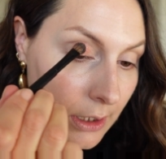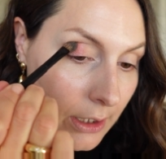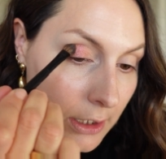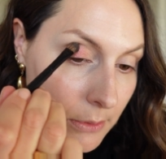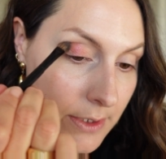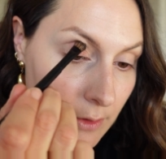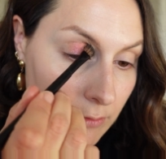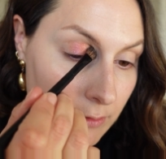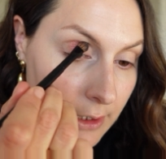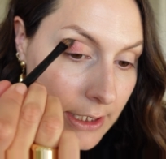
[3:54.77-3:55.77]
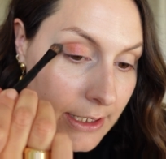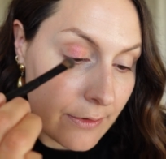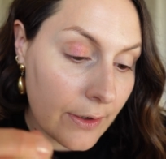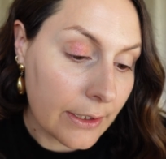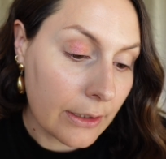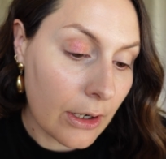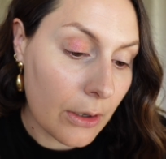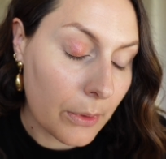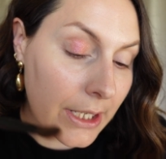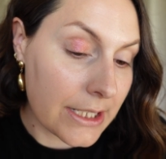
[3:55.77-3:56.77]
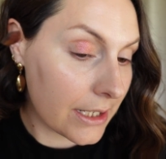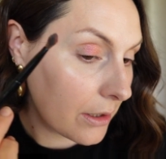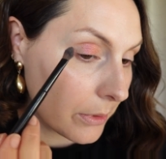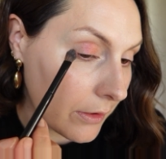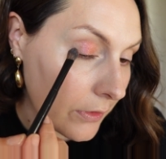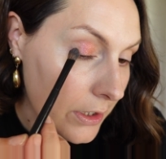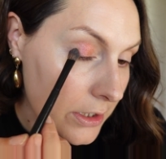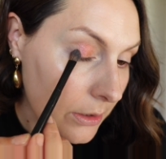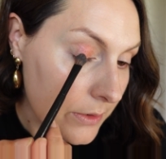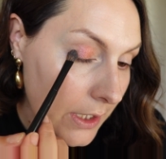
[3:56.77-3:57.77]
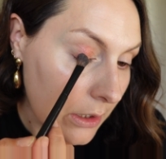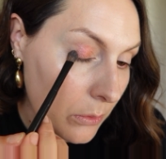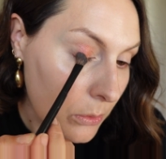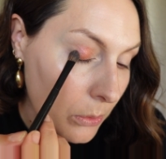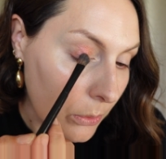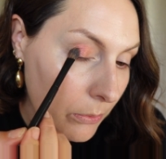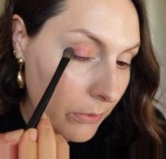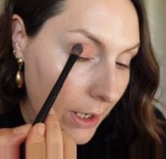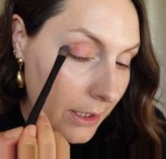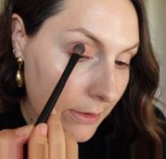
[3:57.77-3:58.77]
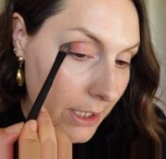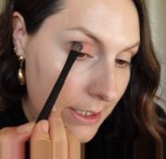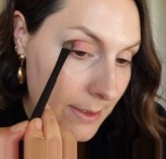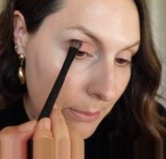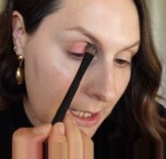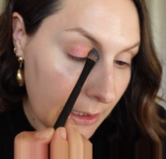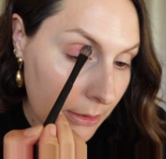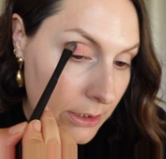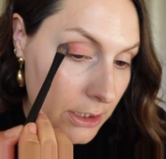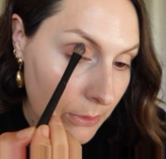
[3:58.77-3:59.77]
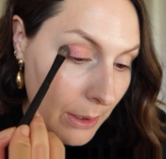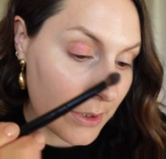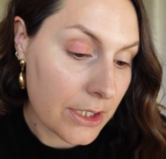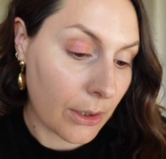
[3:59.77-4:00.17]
And it was a really fun look. When I did it, when I finished, I was like, ooh, that is a me look too. I would